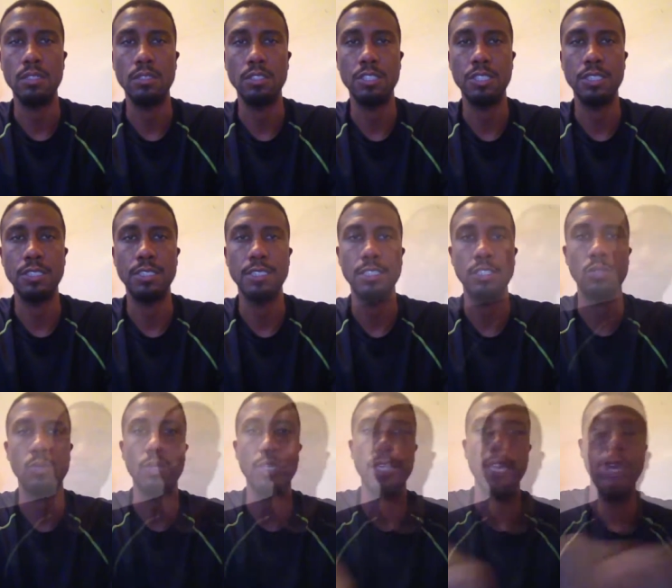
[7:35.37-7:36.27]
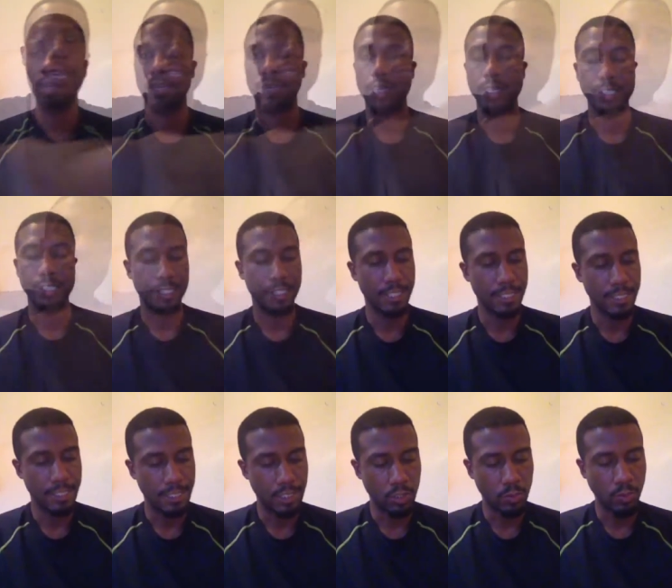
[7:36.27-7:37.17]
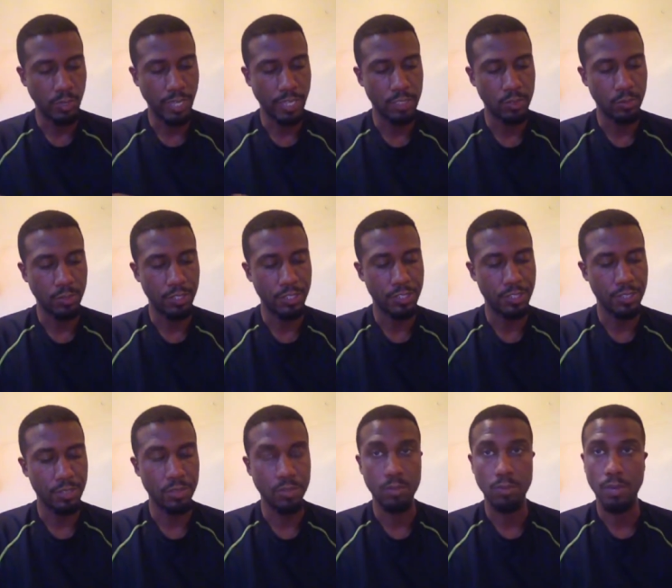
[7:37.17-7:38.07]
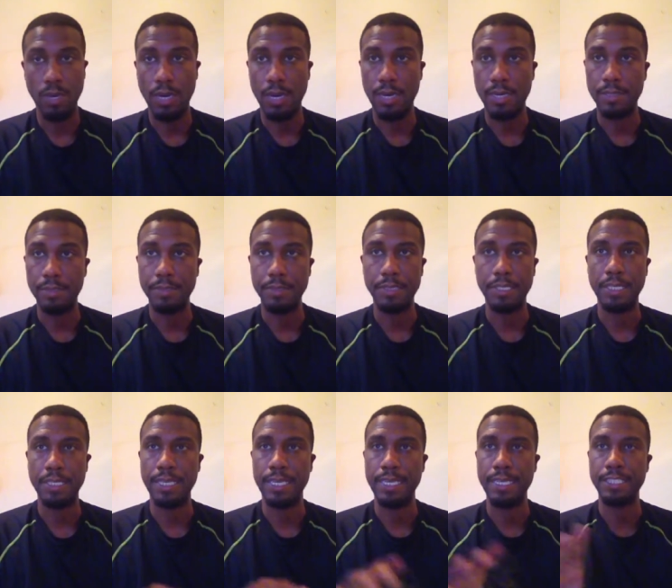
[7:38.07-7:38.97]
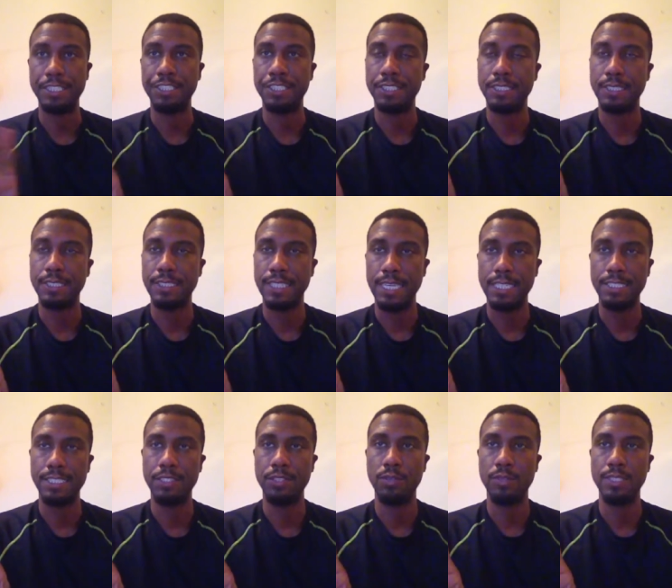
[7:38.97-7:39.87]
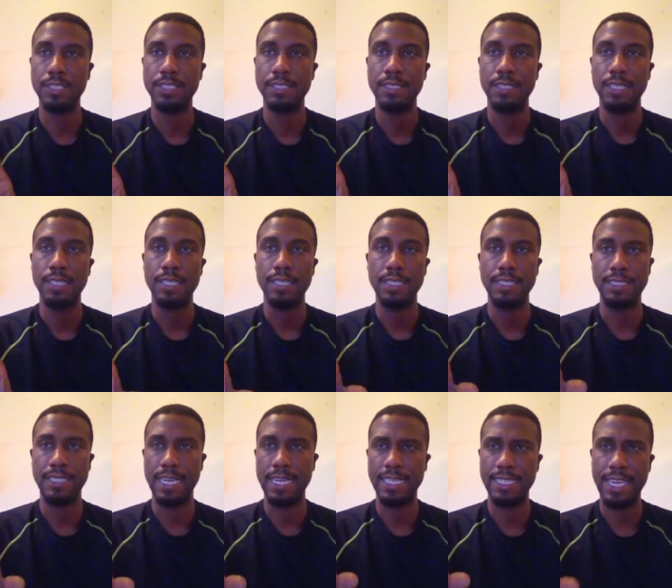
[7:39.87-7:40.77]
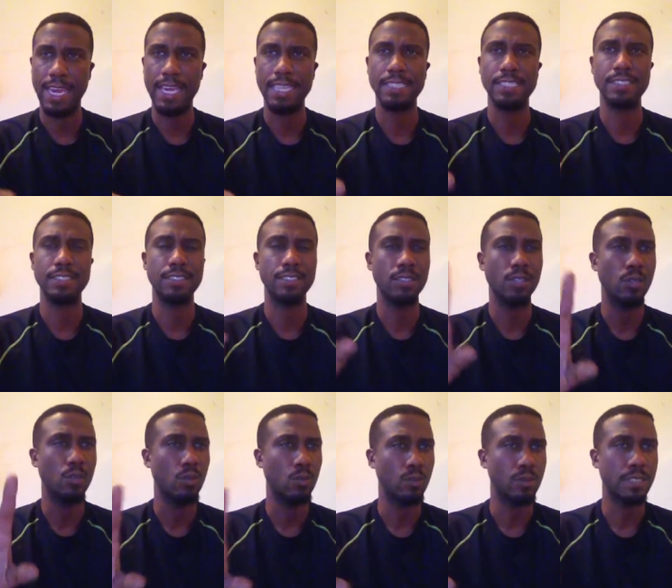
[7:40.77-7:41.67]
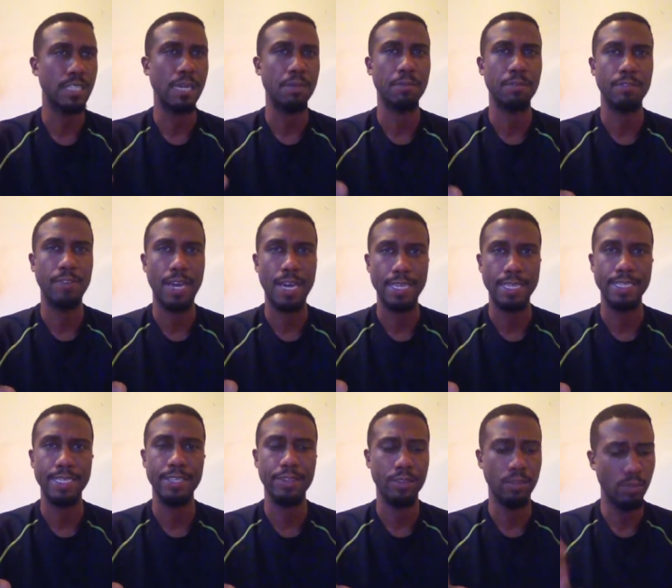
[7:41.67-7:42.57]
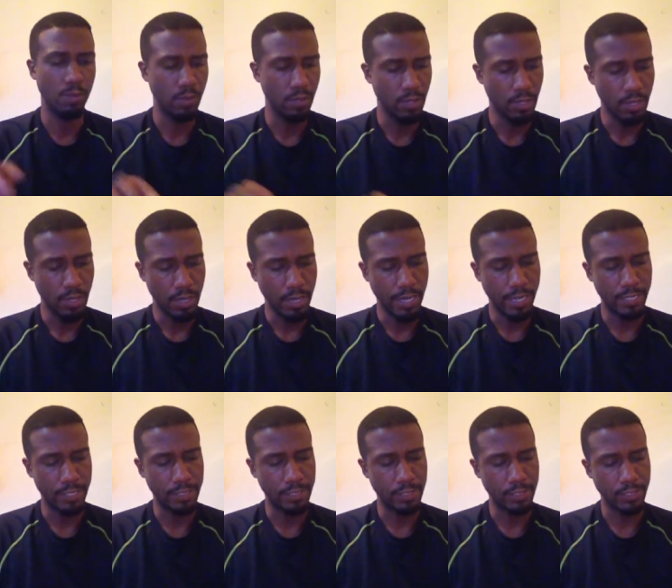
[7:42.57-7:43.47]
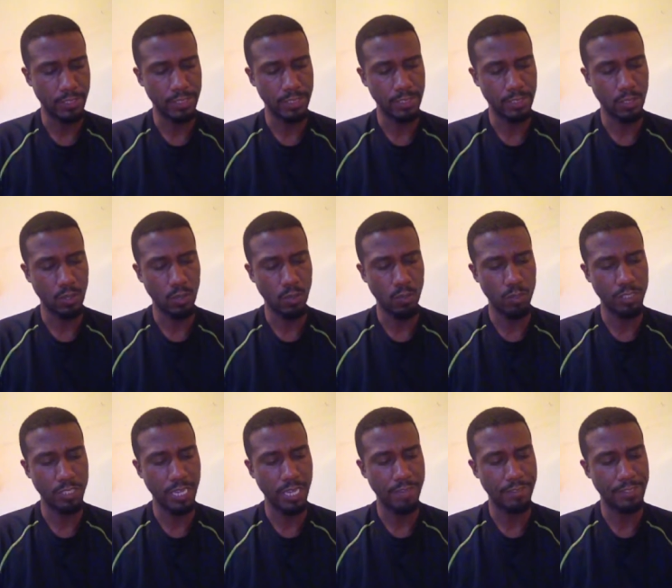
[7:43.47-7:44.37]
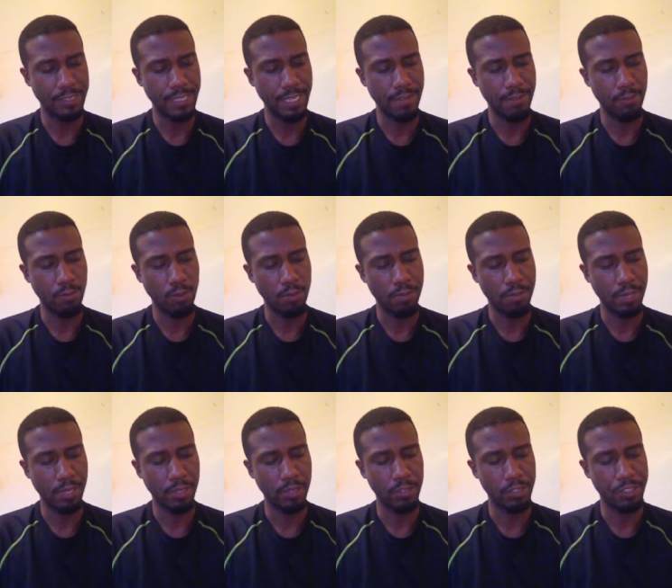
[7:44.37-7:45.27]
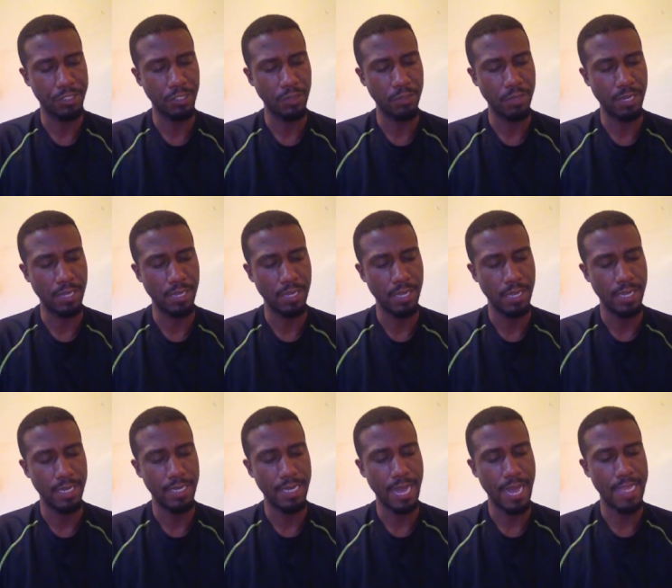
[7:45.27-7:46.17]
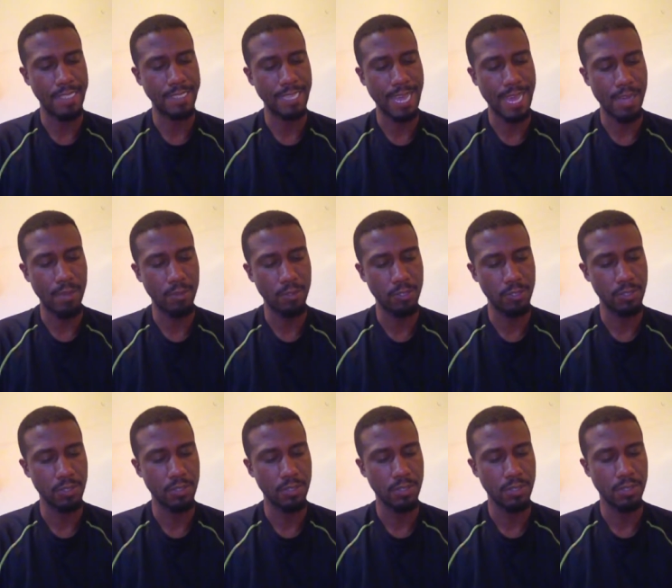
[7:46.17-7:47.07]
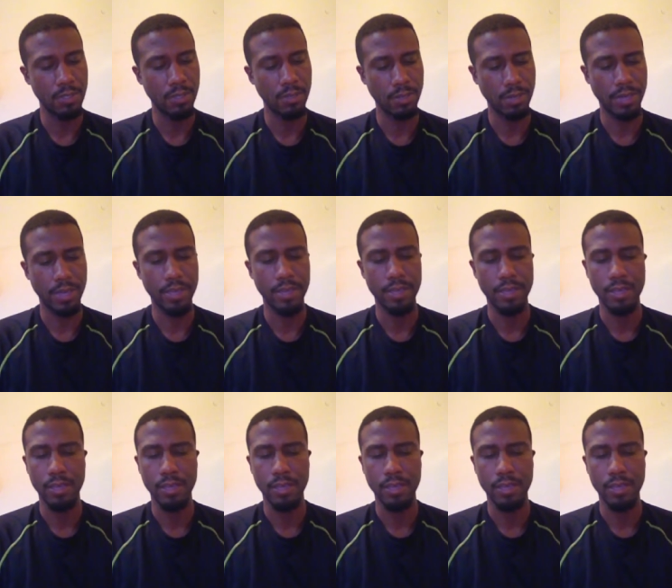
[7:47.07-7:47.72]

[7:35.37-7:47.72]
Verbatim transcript: Genesis 28. All right, Genesis 28 and 22, again, it's just touching on this dedication stone type of ideal. And this stone which I have set for a pillar shall be God's house, okay?